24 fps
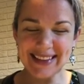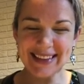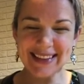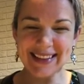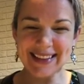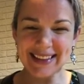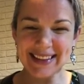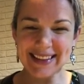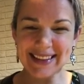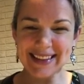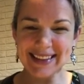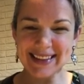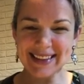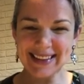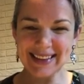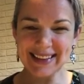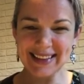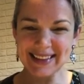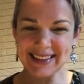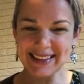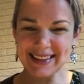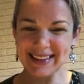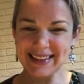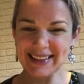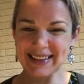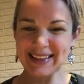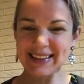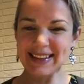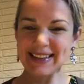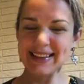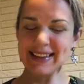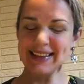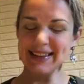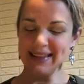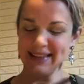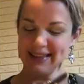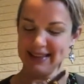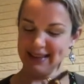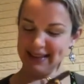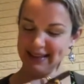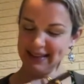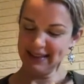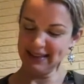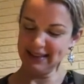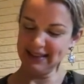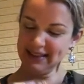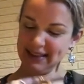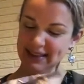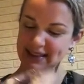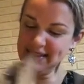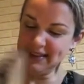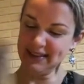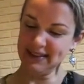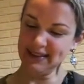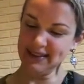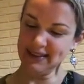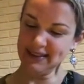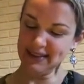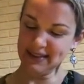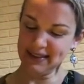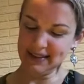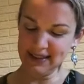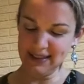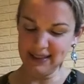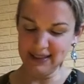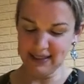No one is speaking in this clip.